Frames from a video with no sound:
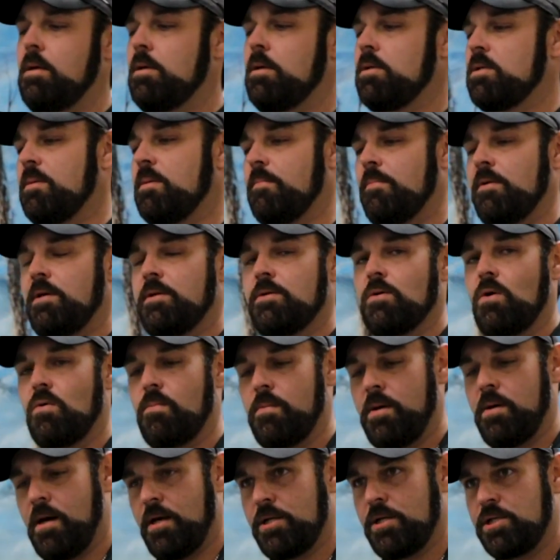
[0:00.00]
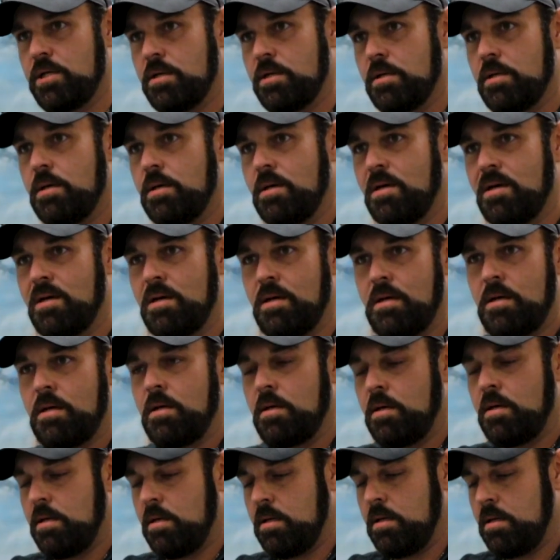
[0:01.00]
Somebody told me I should
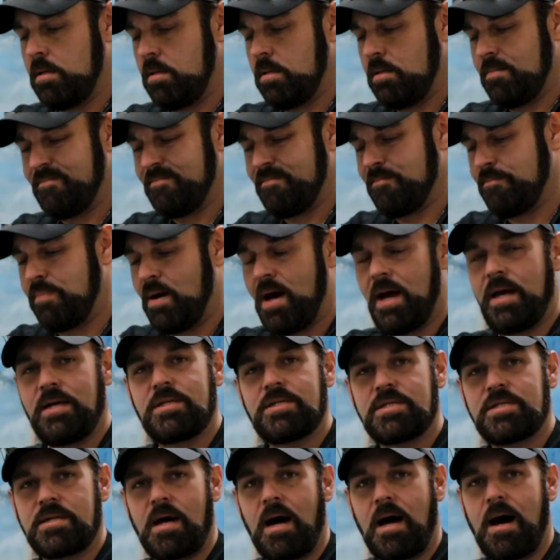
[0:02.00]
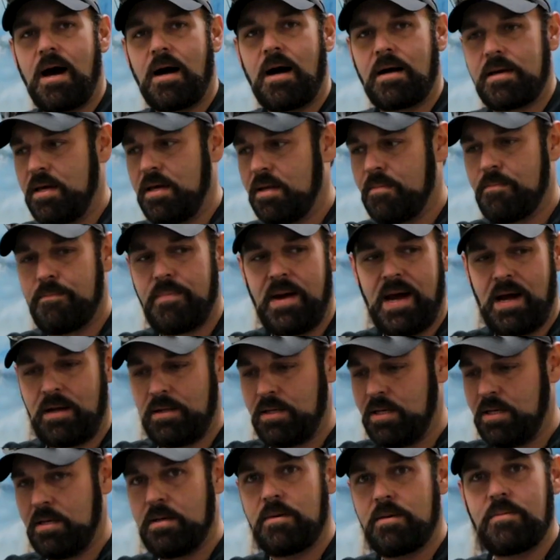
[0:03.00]
buy stock in
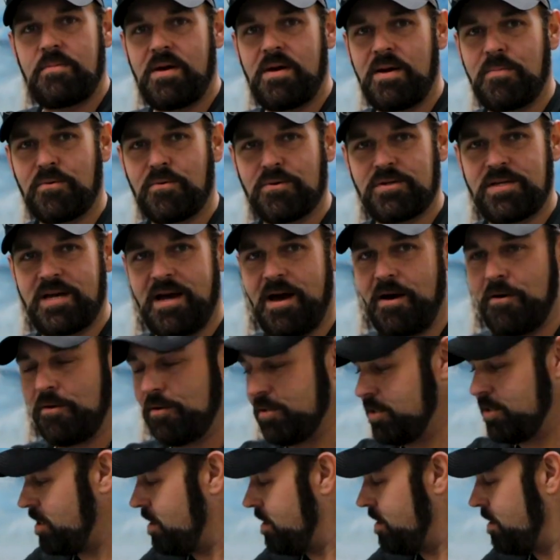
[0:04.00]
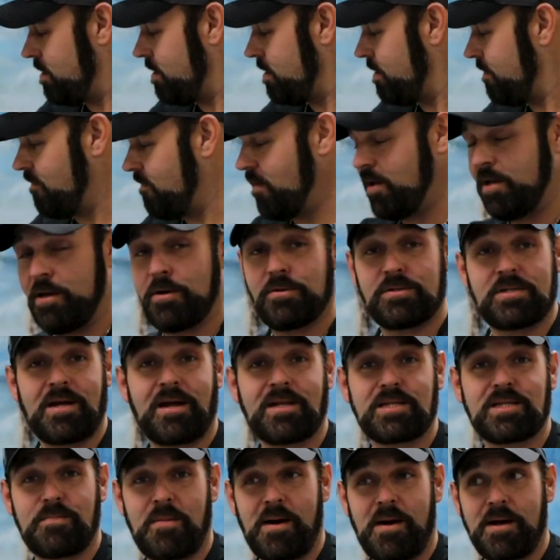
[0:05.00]
Bounty paper towels. Video's
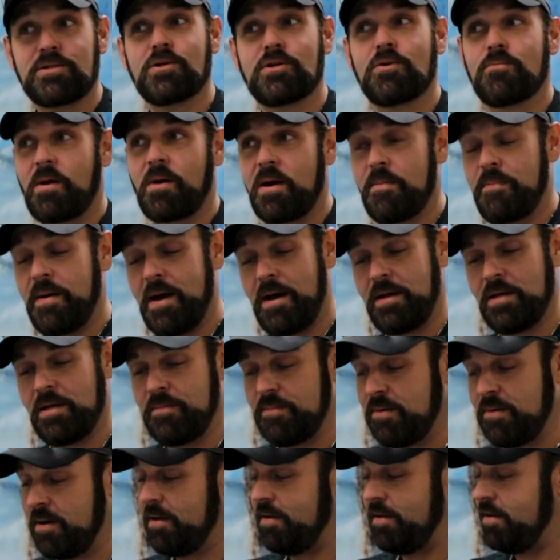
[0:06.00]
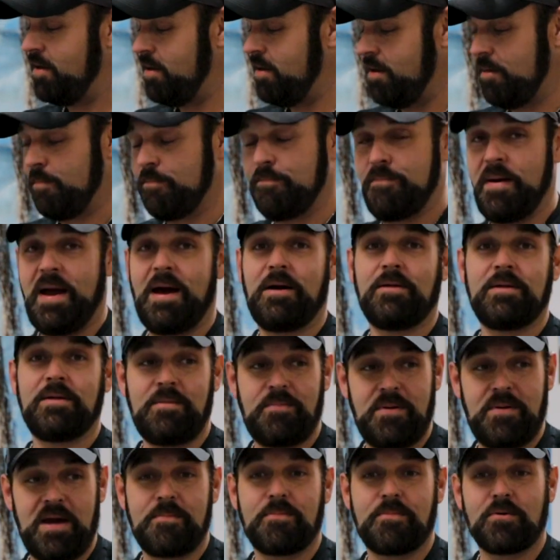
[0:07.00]
not sponsored by Bounty, but Bounty
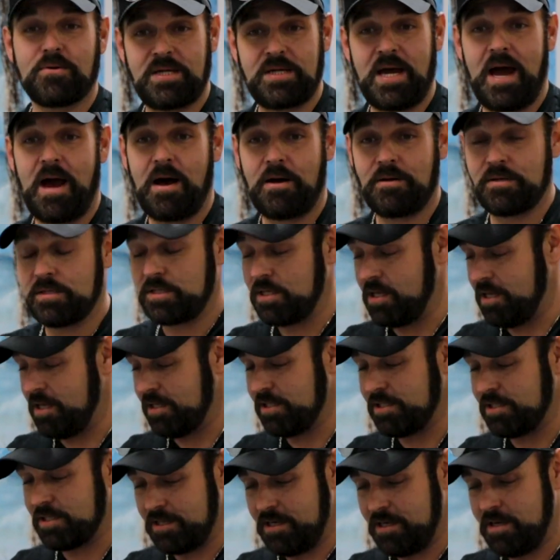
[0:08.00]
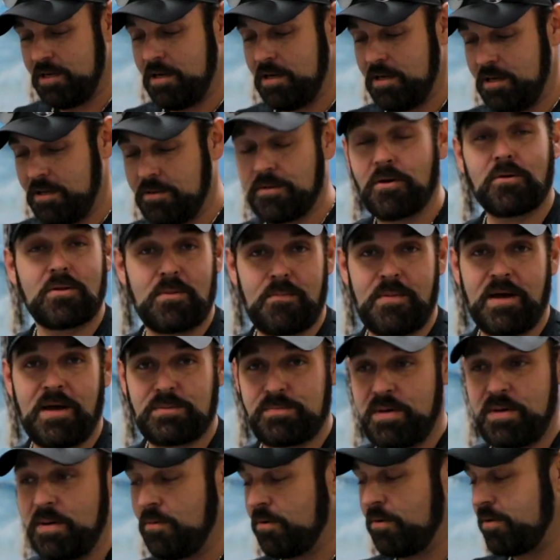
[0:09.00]
paper towels they're the
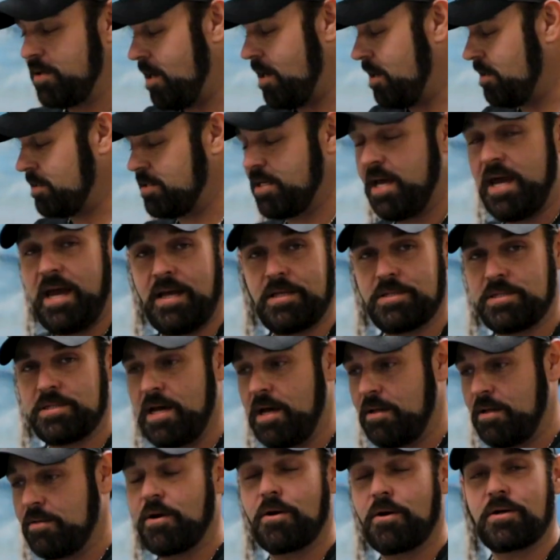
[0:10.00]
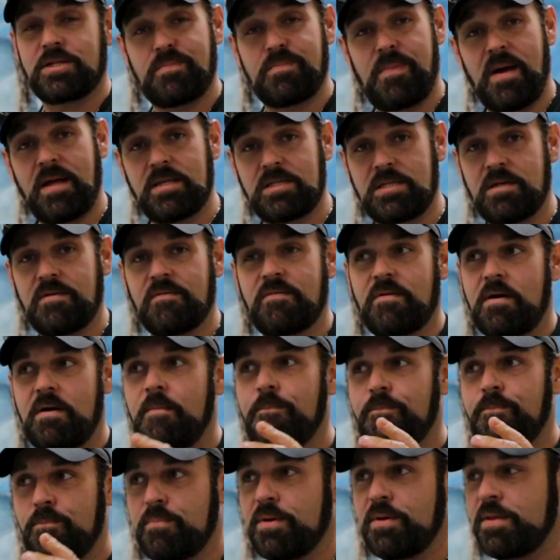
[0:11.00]
best paper towels, hands down. They're expensive,
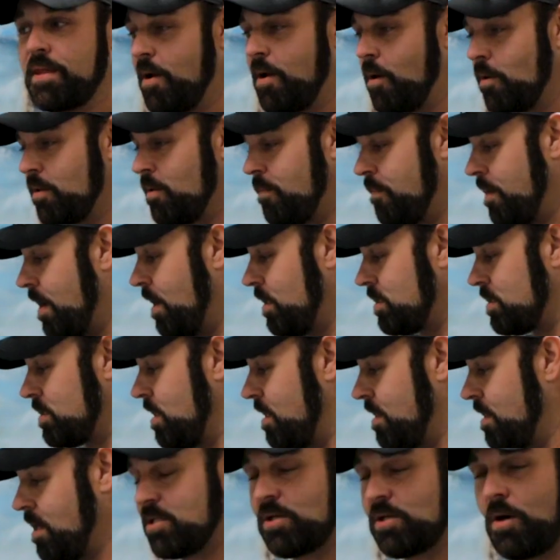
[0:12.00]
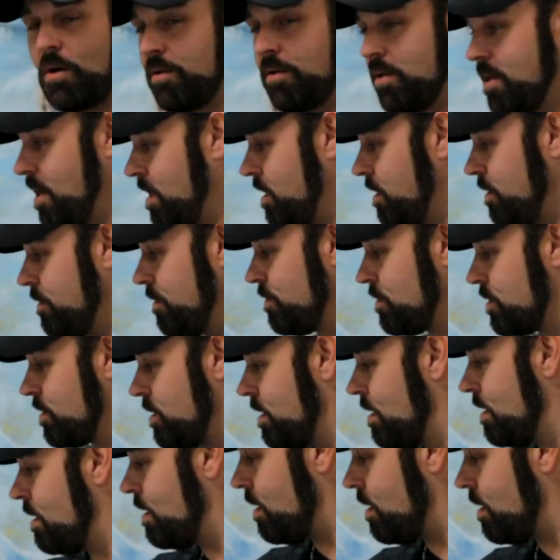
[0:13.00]
but they are the best, and that's all that I use.